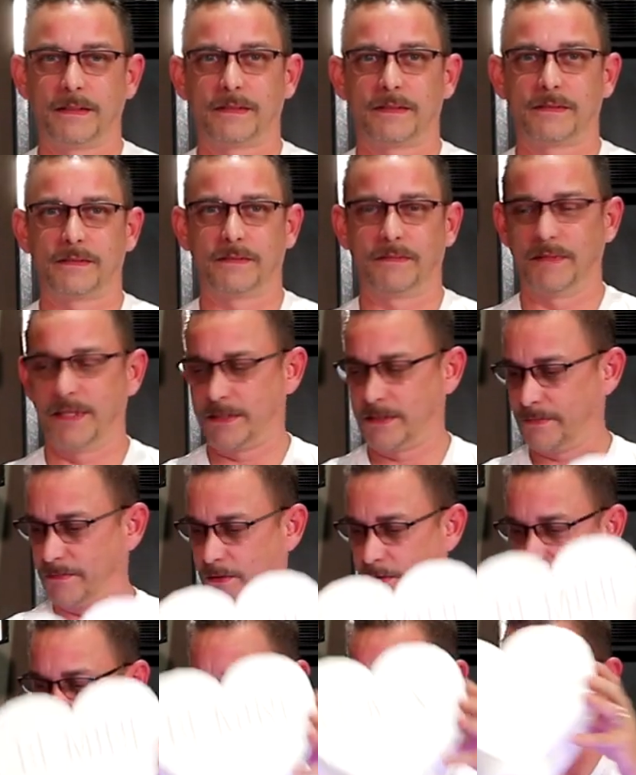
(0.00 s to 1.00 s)
So that's
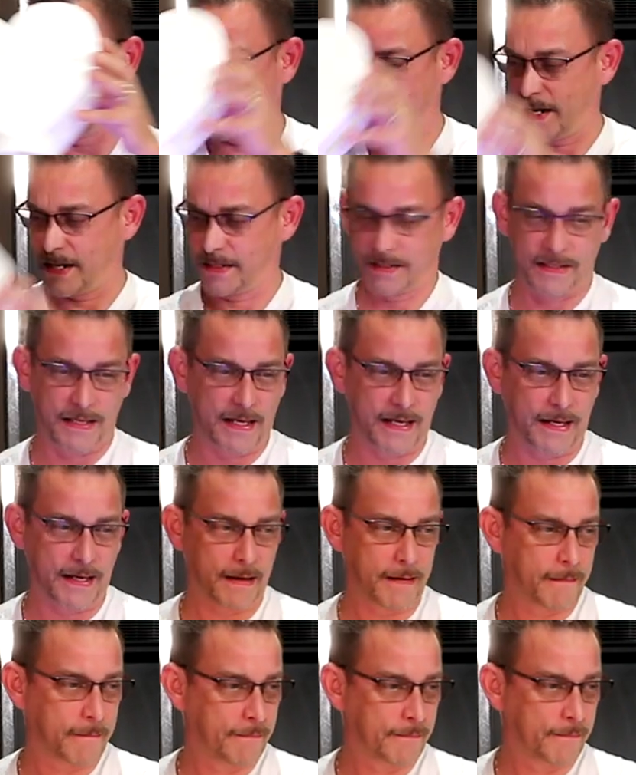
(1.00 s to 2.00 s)
for Valentine's Day.
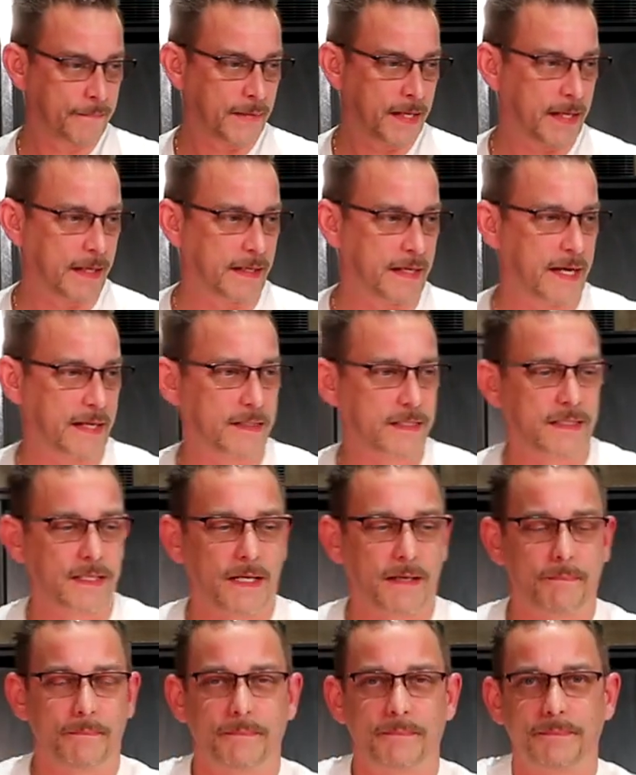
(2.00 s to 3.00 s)
Next
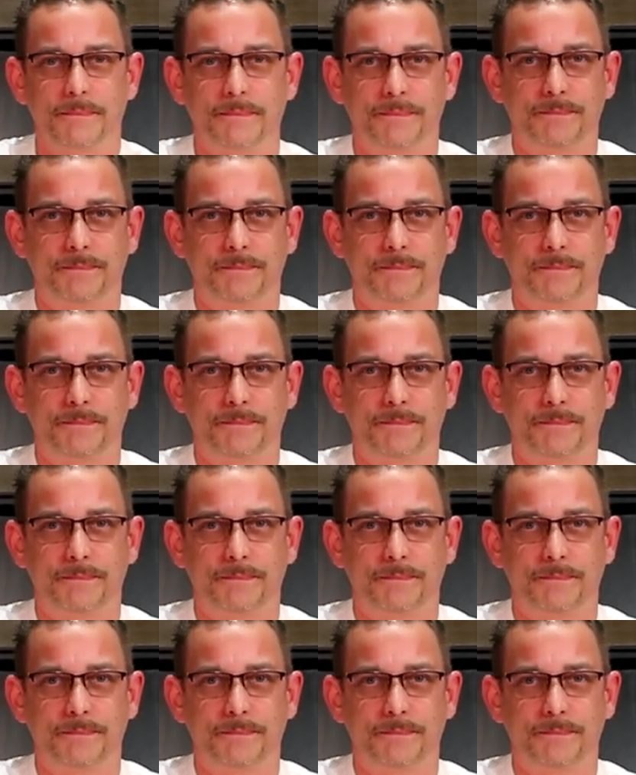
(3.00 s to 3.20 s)
up,